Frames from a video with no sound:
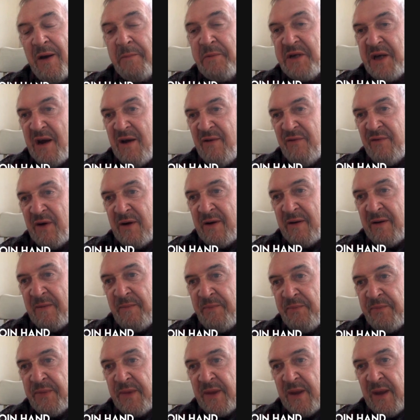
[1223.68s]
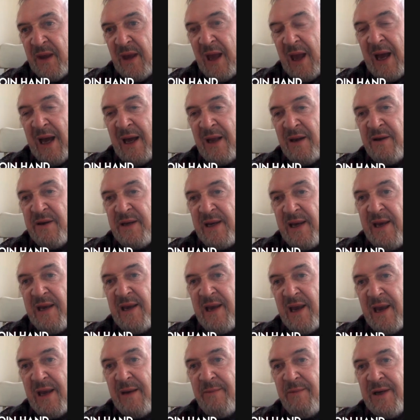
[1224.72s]
observer, and he
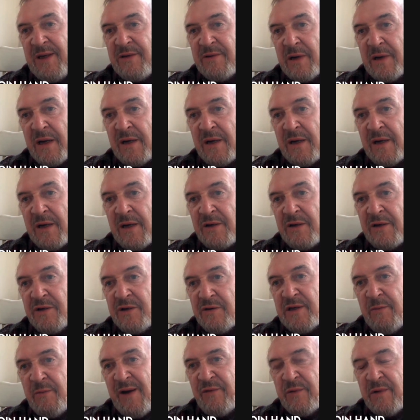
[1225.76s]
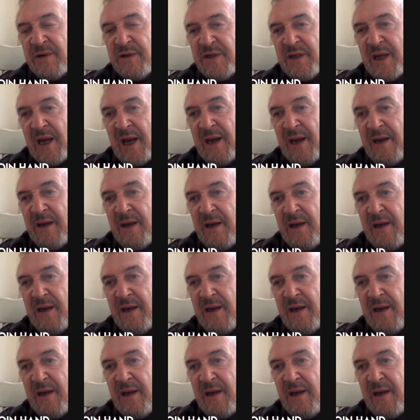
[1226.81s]
came into our dressing room afterwards, and